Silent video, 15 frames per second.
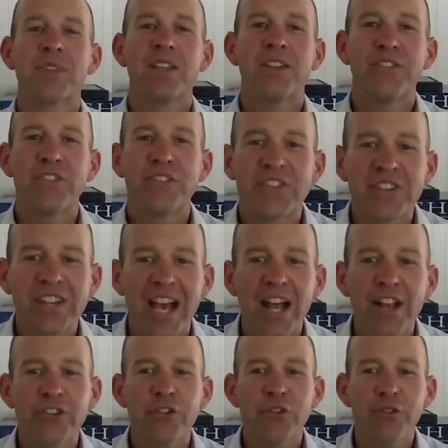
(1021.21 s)

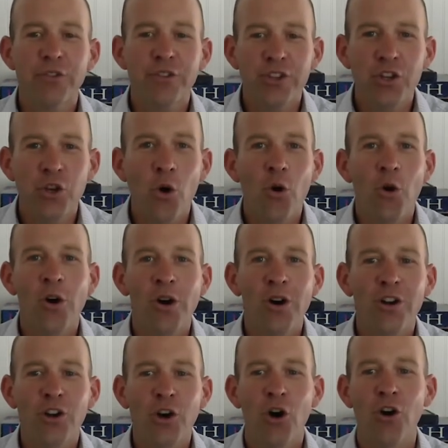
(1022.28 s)
Schedule your
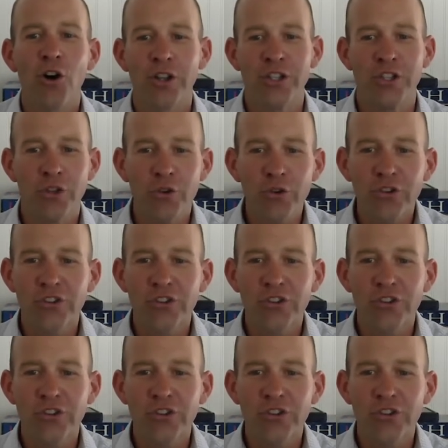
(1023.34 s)
call. Use